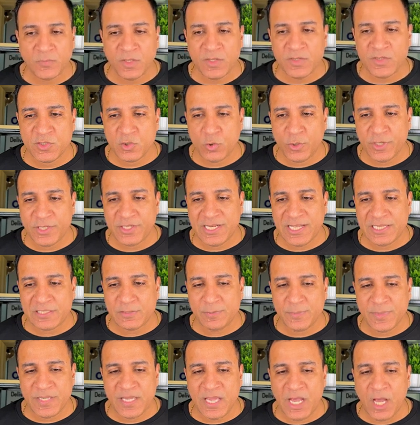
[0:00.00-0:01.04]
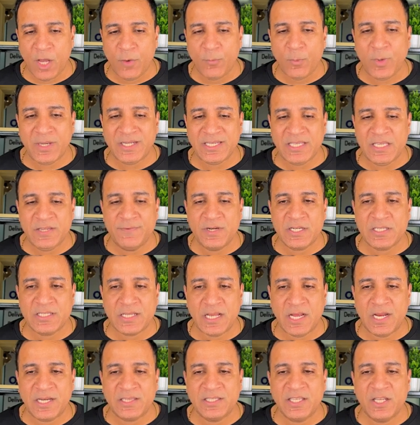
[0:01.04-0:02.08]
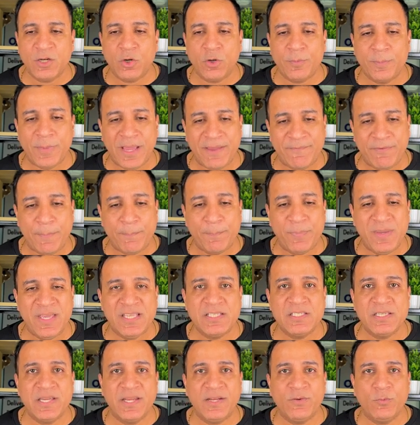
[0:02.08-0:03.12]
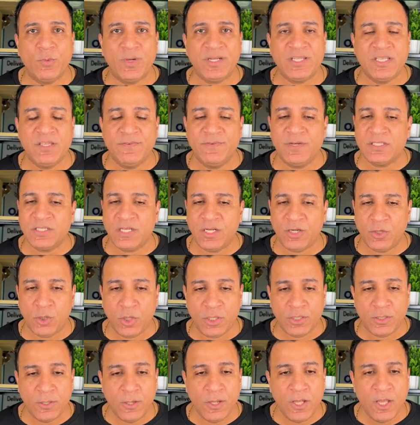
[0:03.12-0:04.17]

So it tells me what keywords are there on my web page and what keywords are not.